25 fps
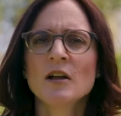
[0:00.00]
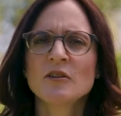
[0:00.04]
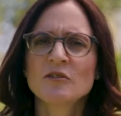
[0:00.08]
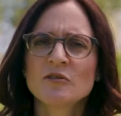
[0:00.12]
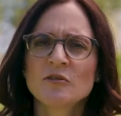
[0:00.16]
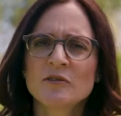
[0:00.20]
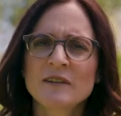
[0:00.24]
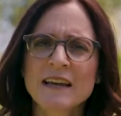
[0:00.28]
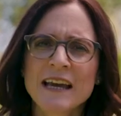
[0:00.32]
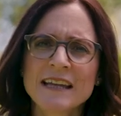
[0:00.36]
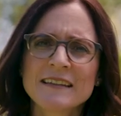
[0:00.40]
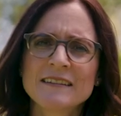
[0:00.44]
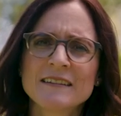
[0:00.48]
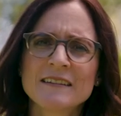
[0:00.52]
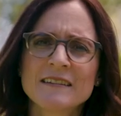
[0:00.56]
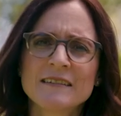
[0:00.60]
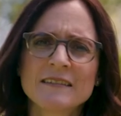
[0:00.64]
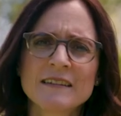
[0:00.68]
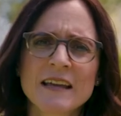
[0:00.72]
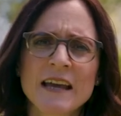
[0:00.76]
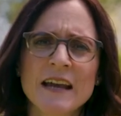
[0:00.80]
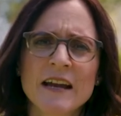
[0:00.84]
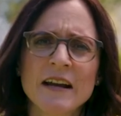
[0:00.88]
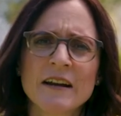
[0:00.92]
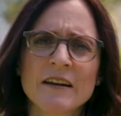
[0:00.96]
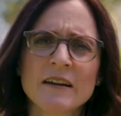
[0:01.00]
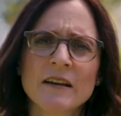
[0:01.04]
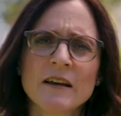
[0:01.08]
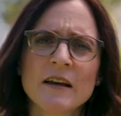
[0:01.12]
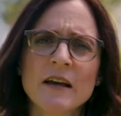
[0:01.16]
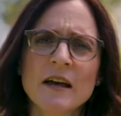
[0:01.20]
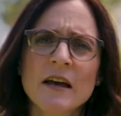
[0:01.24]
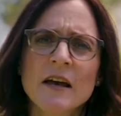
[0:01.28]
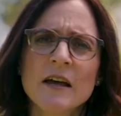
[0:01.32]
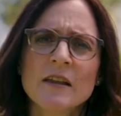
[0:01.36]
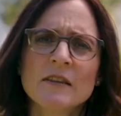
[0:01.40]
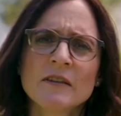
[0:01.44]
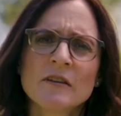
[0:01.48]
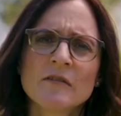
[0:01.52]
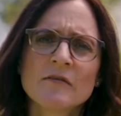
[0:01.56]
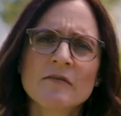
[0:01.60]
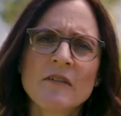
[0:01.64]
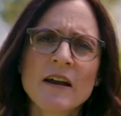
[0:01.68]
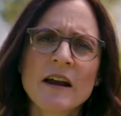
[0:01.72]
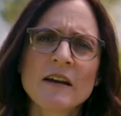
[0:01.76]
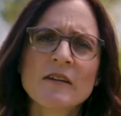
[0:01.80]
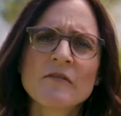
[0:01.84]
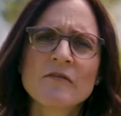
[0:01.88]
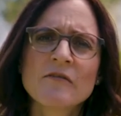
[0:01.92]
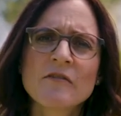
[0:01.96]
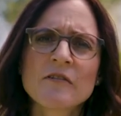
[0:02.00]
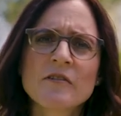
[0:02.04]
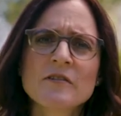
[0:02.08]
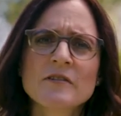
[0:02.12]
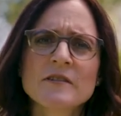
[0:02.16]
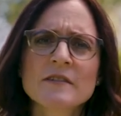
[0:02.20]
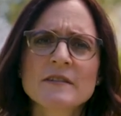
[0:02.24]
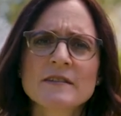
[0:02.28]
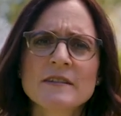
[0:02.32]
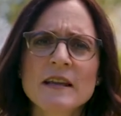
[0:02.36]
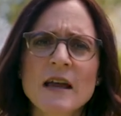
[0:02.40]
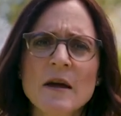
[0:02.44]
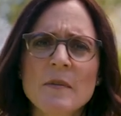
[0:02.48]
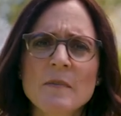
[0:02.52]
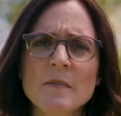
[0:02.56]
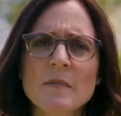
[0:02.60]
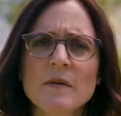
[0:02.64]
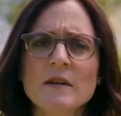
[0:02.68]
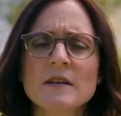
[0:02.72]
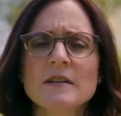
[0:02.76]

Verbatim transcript: To get there, the very first step